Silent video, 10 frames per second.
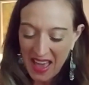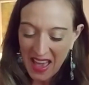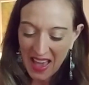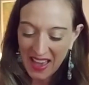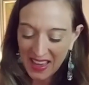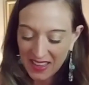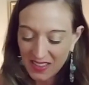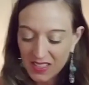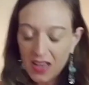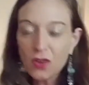And
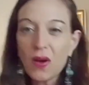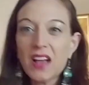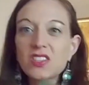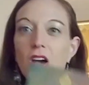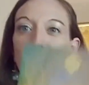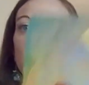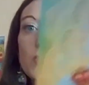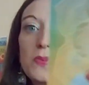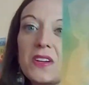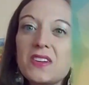Grasshopper
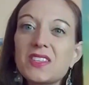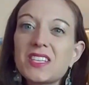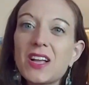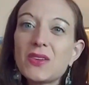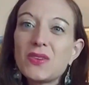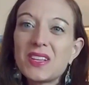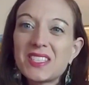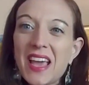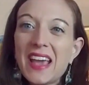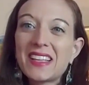Spirit is telling you to
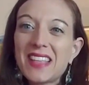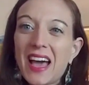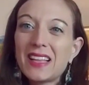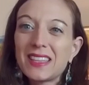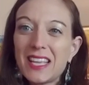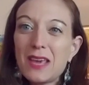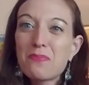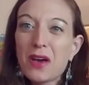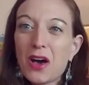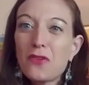take that leap
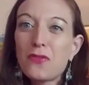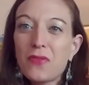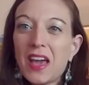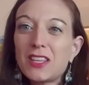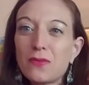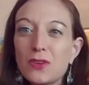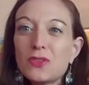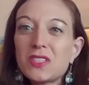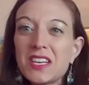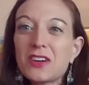of faith. If you
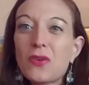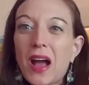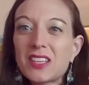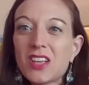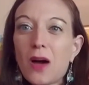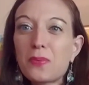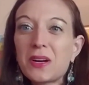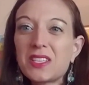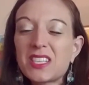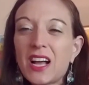see a grasshopper,
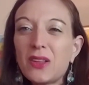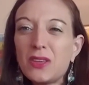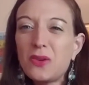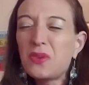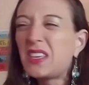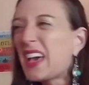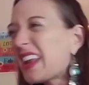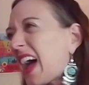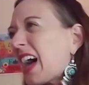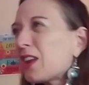it's telling you, get
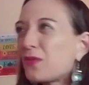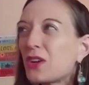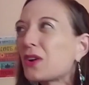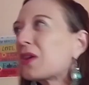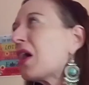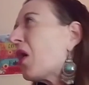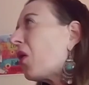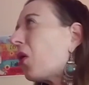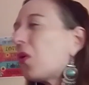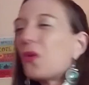out of your
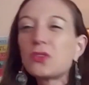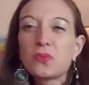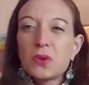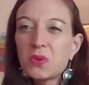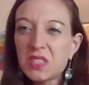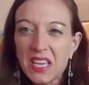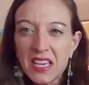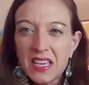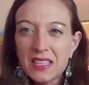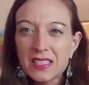old
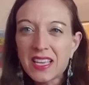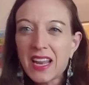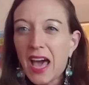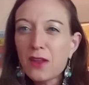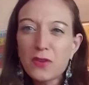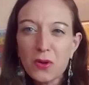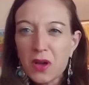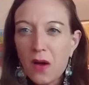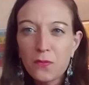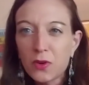routines, get out of your
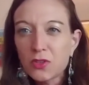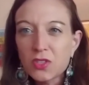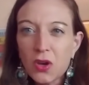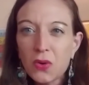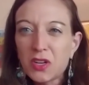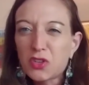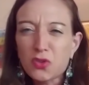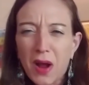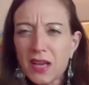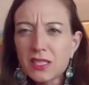comfort zone and
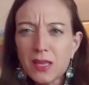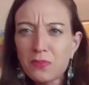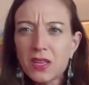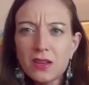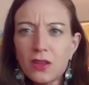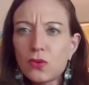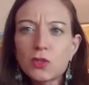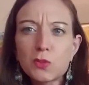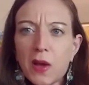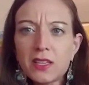try something new,
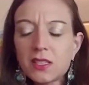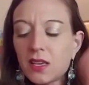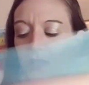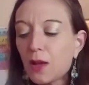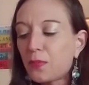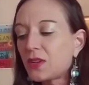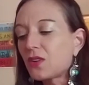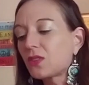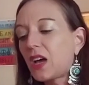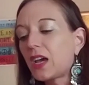spice things up in your
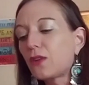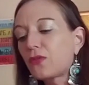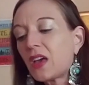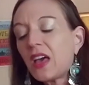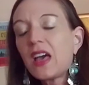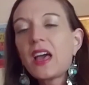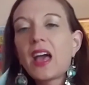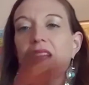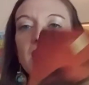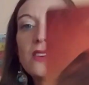life.
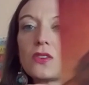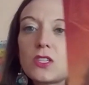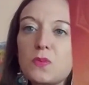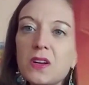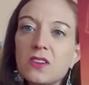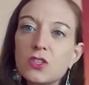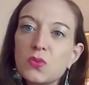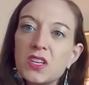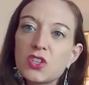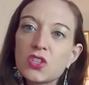And Eagle Spirit is
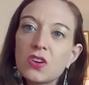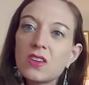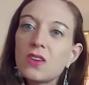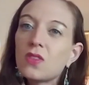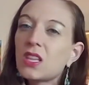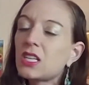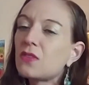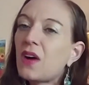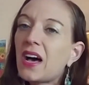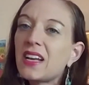reassuring you that the
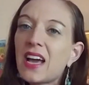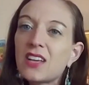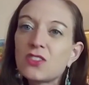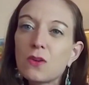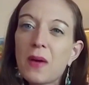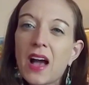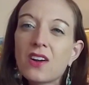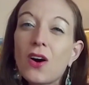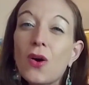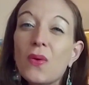divine has your back
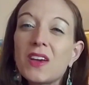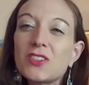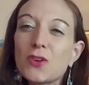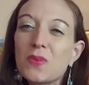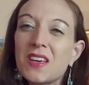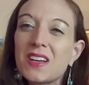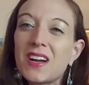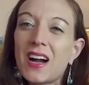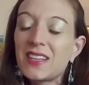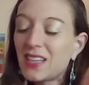always. You're being
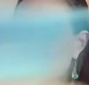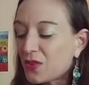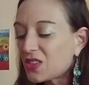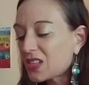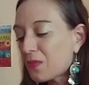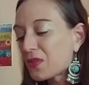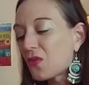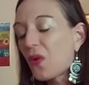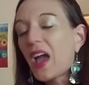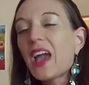guided every step of the
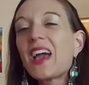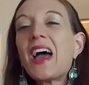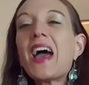way.